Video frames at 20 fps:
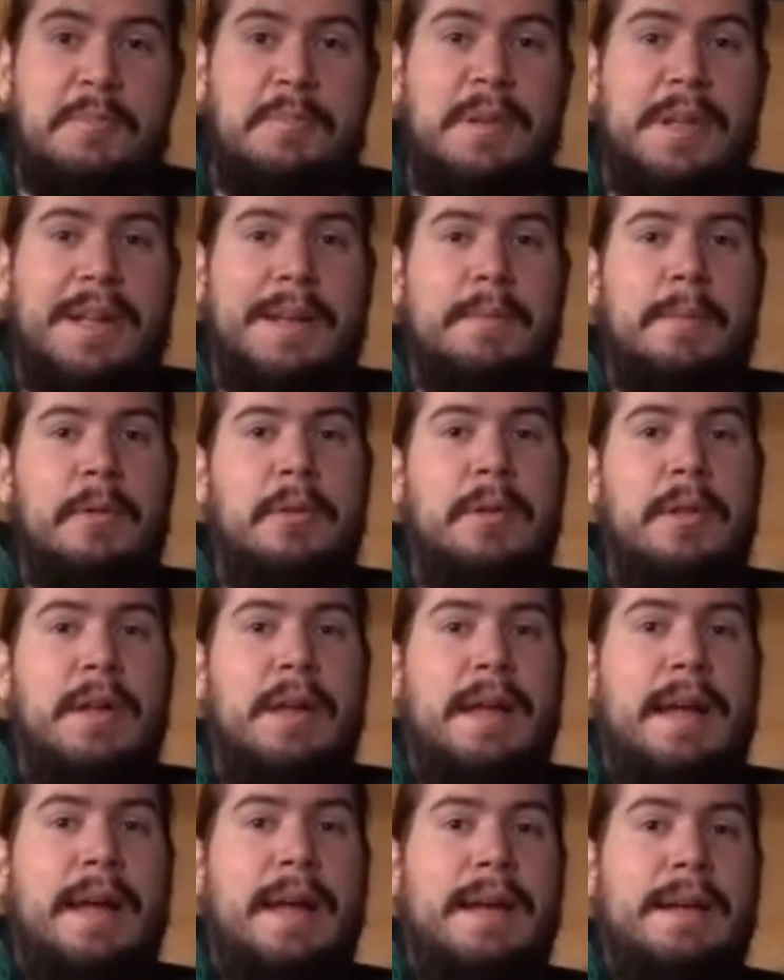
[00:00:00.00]
applicable,
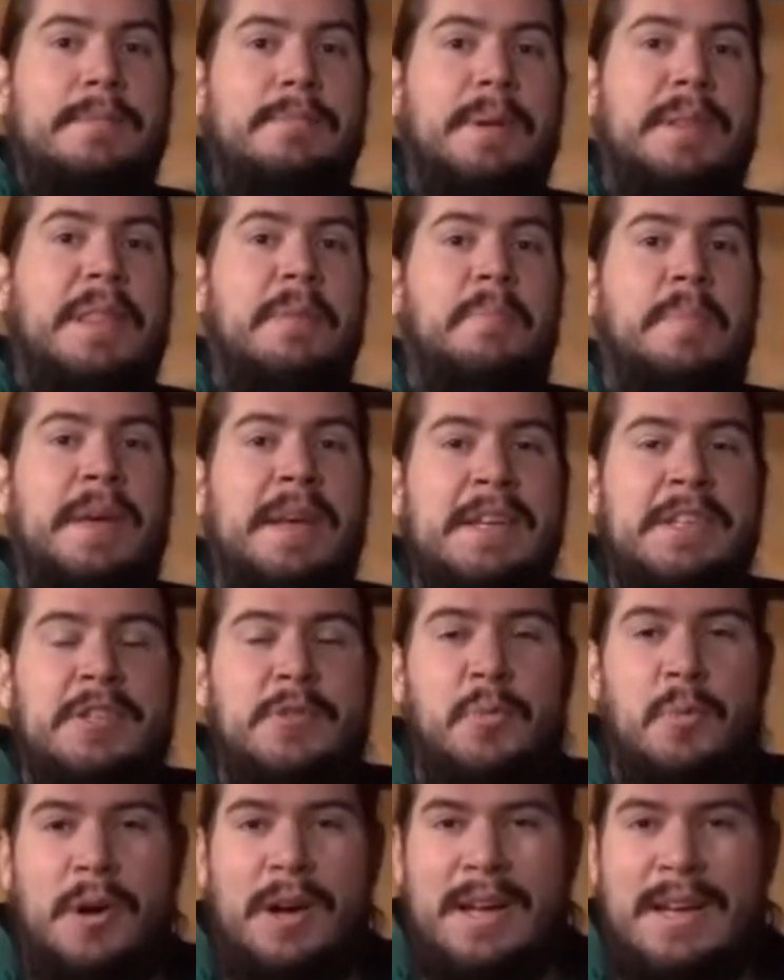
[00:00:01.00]
but the
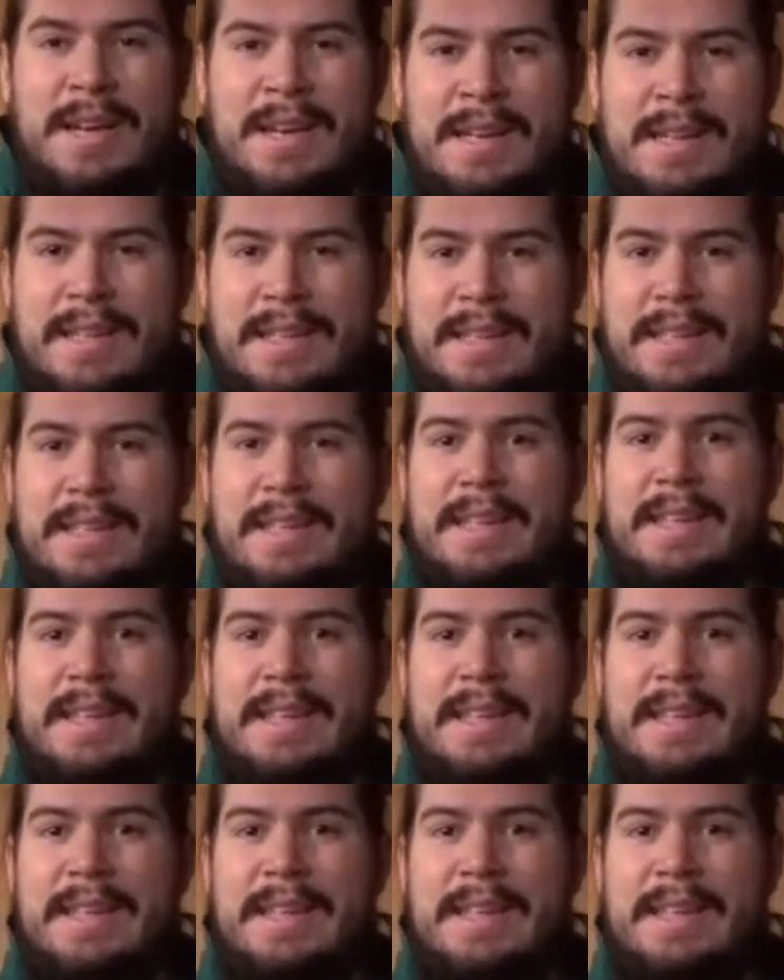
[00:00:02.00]
biggest one?